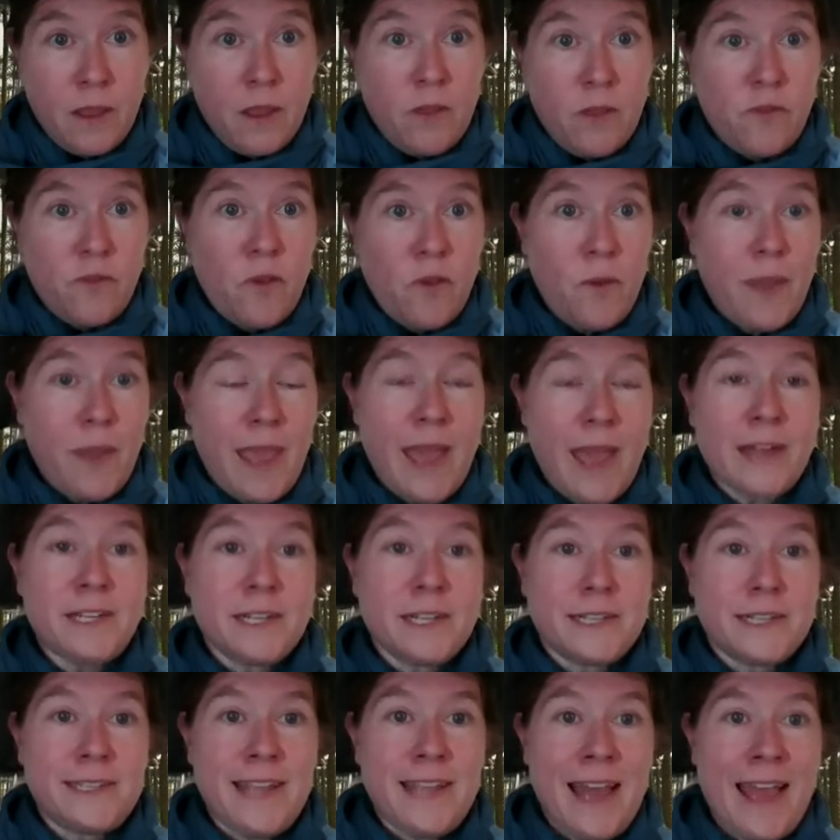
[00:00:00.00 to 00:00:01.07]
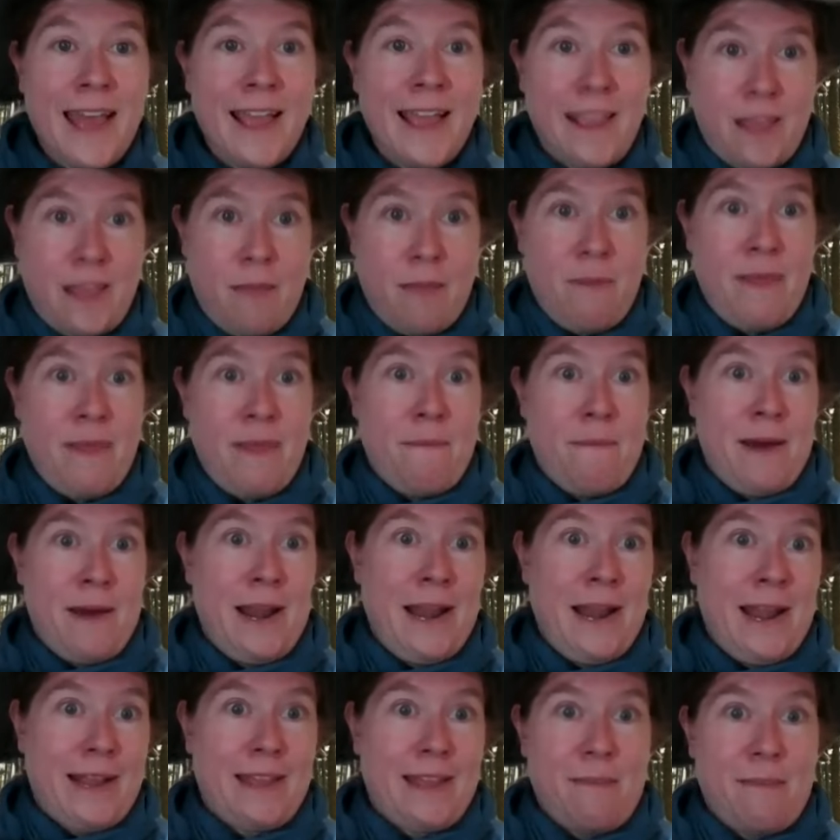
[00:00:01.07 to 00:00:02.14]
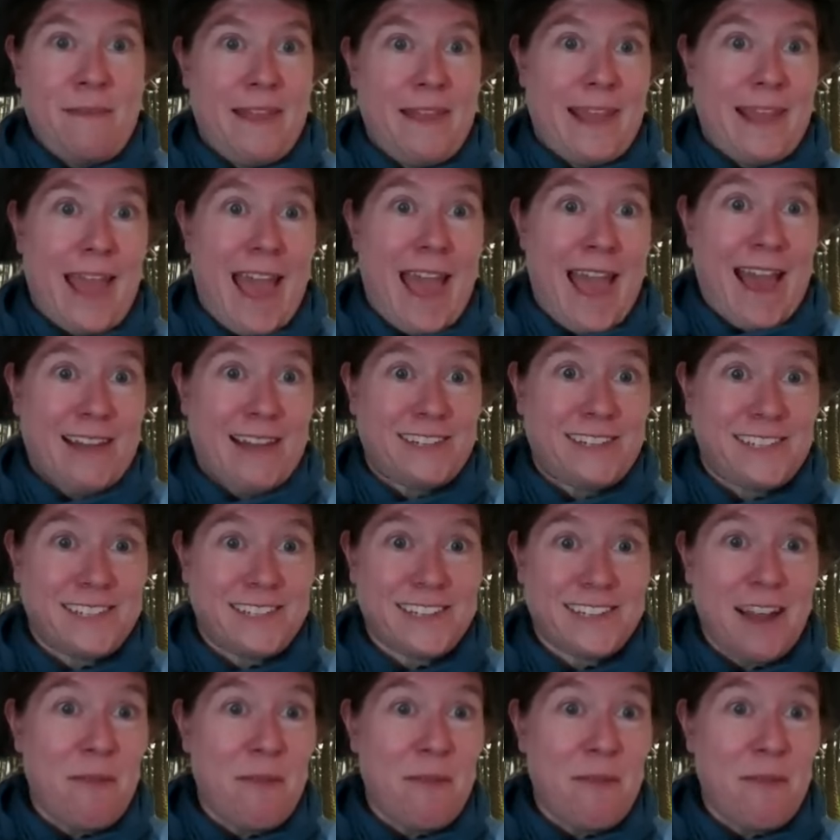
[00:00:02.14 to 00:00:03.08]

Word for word: So you can't just say, give me the money, give me the cash.